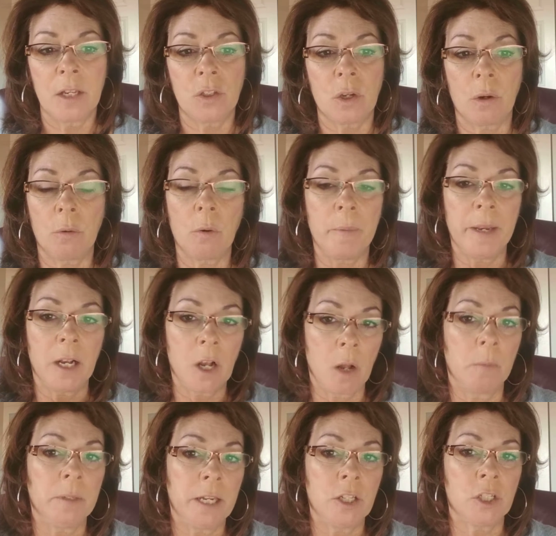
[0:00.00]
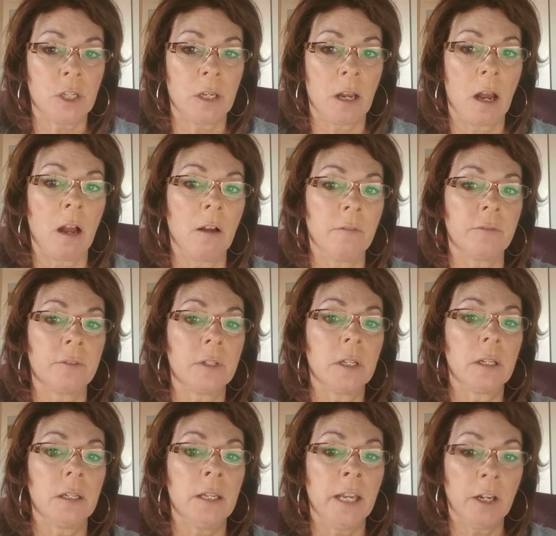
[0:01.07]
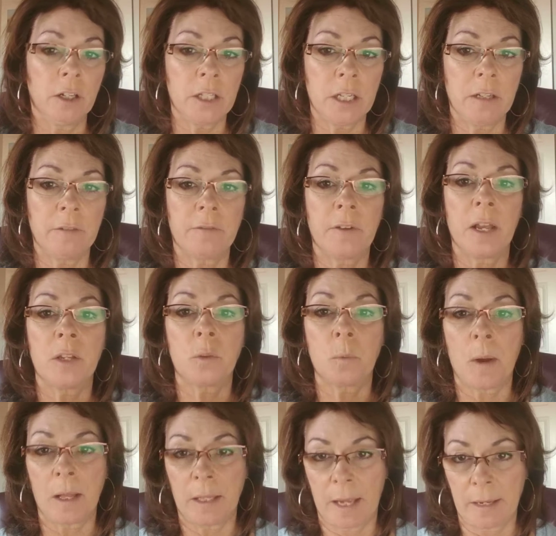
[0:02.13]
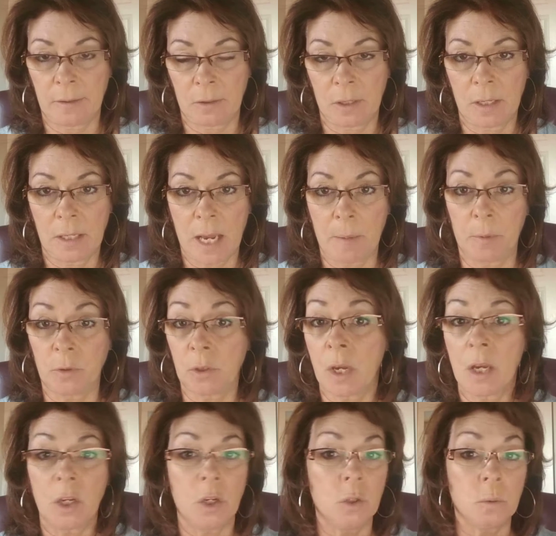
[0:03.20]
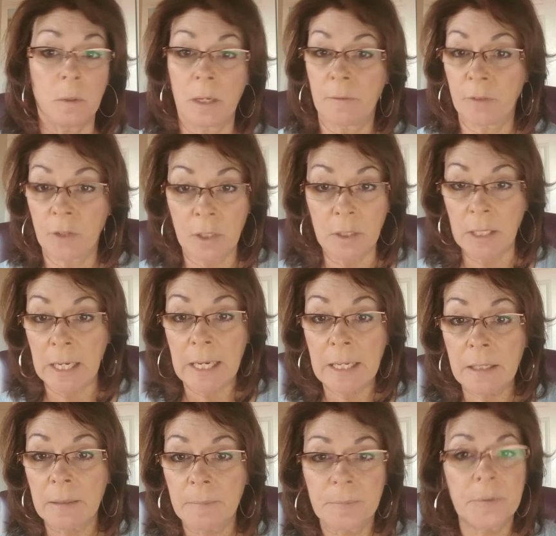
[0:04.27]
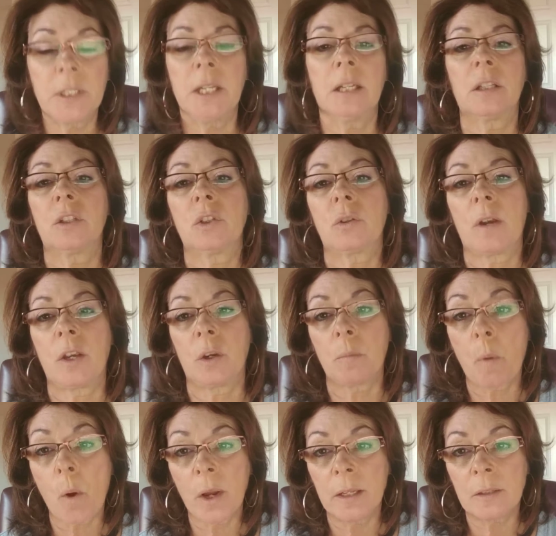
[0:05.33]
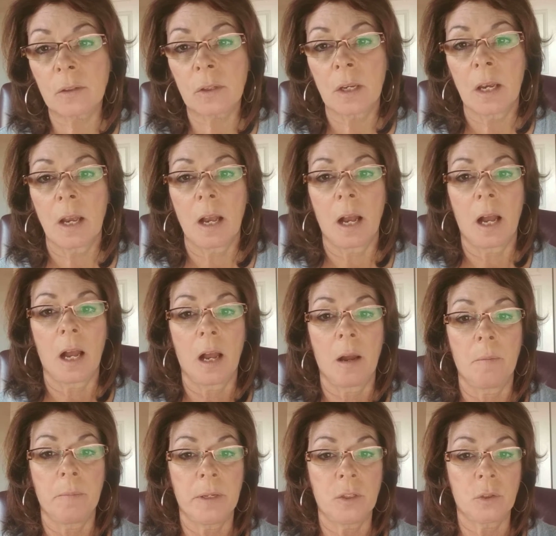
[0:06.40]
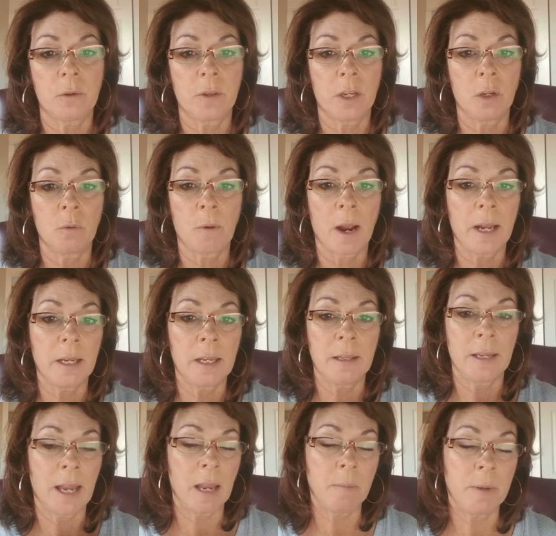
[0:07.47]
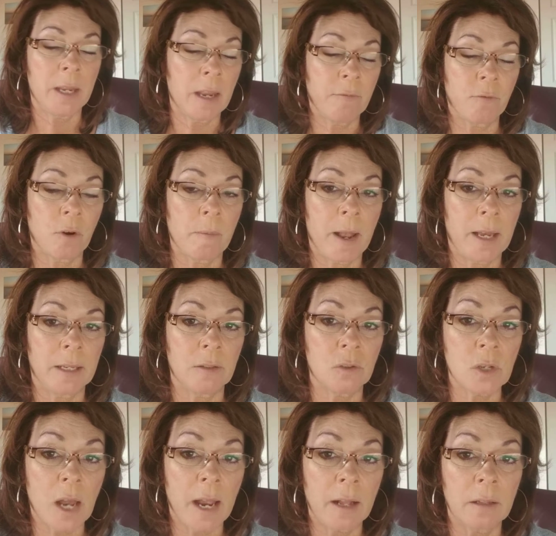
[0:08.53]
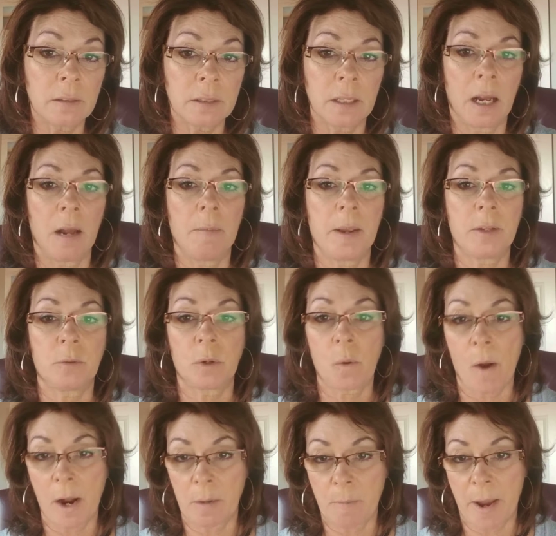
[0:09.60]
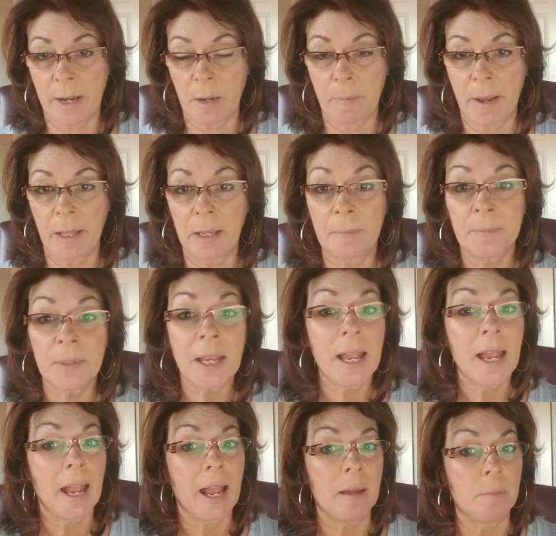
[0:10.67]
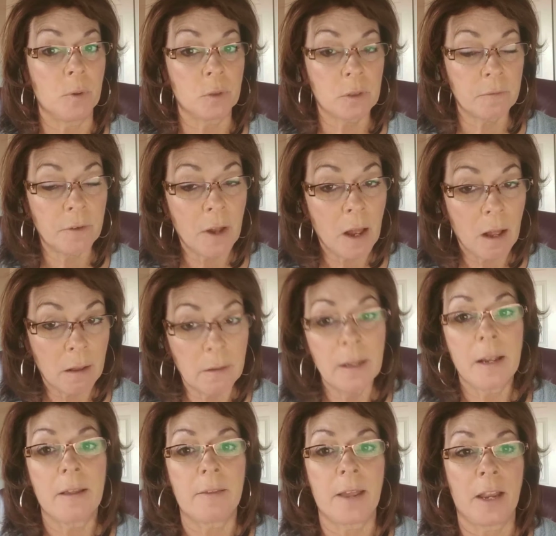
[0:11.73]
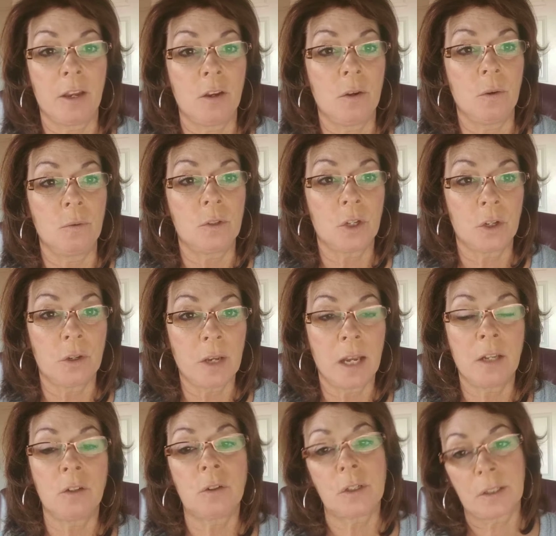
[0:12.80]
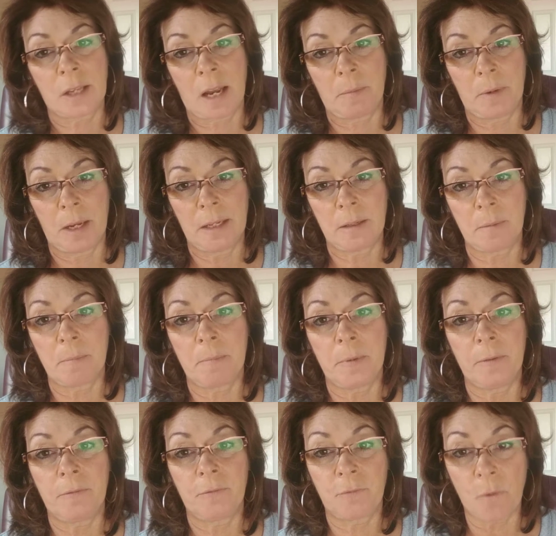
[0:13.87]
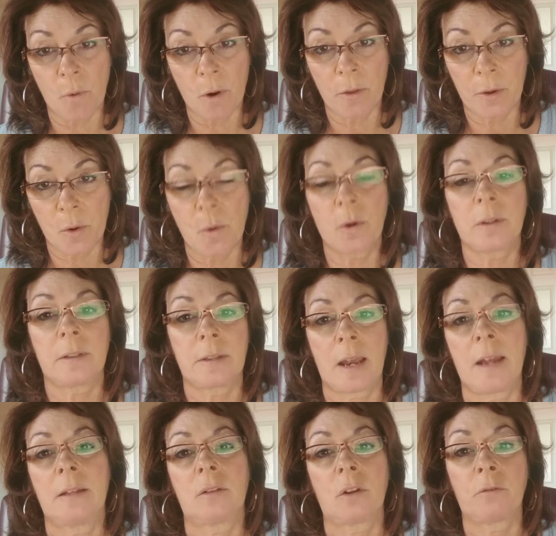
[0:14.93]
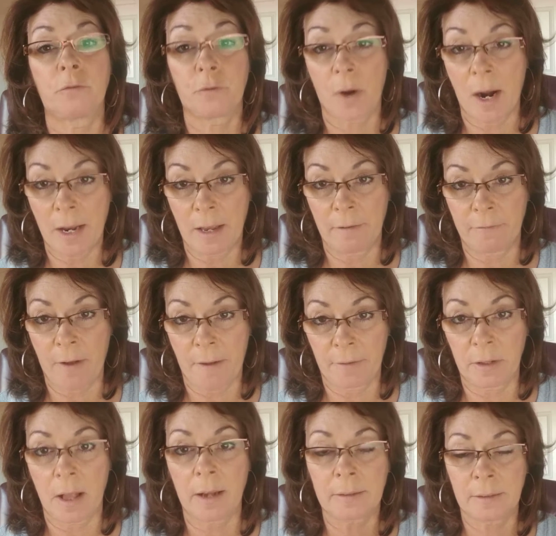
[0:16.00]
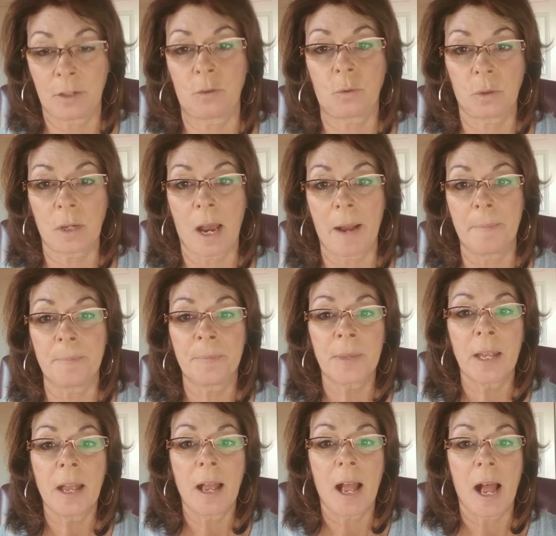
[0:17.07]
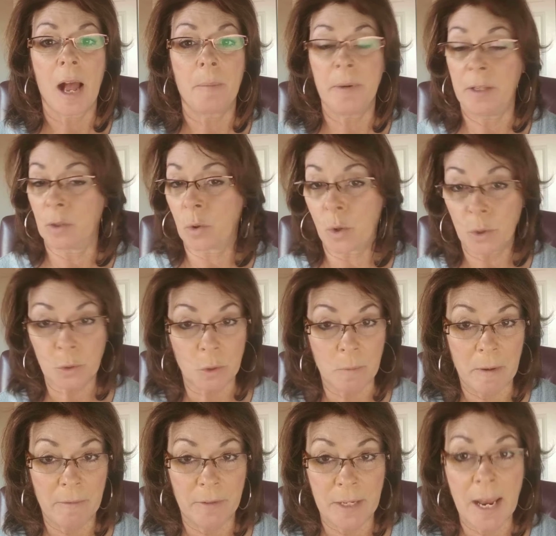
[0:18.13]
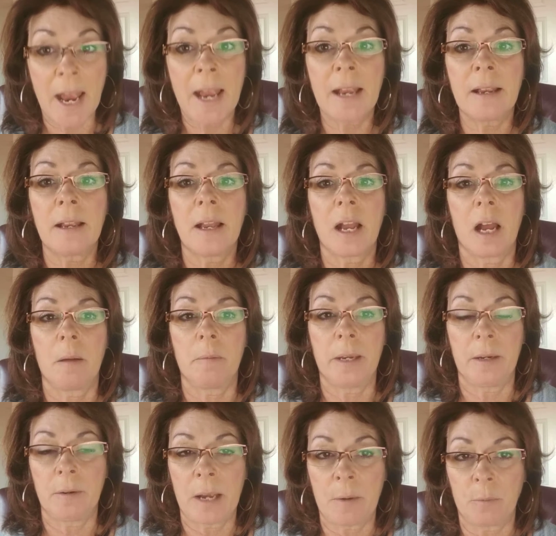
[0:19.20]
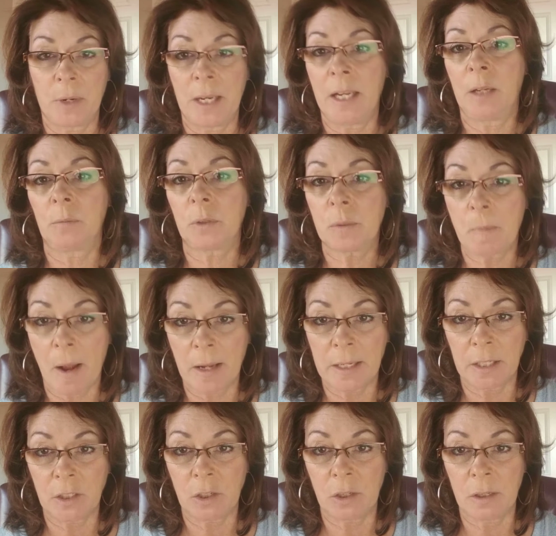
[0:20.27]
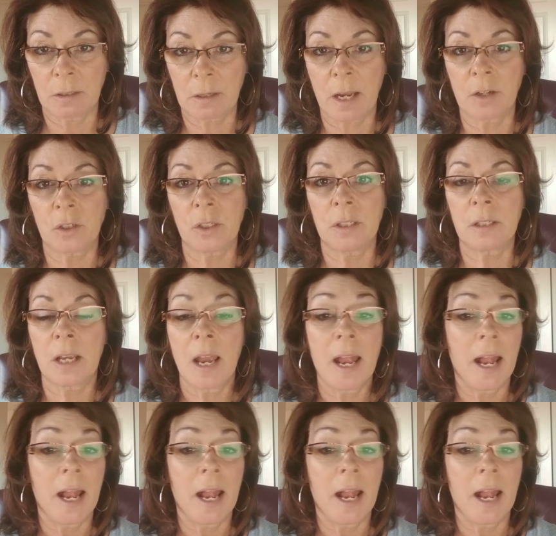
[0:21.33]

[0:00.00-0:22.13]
So it will be a culmination of narrative as well as tables. Use whatever you need to illustrate your points. Be sure that you write in the APA formatting style as required by Capella, and most of all that you turn in your assignment before the course ends on Friday at 5 o'clock Central Time. I'll be in the course room every day. I'll be reading and responding to discussions.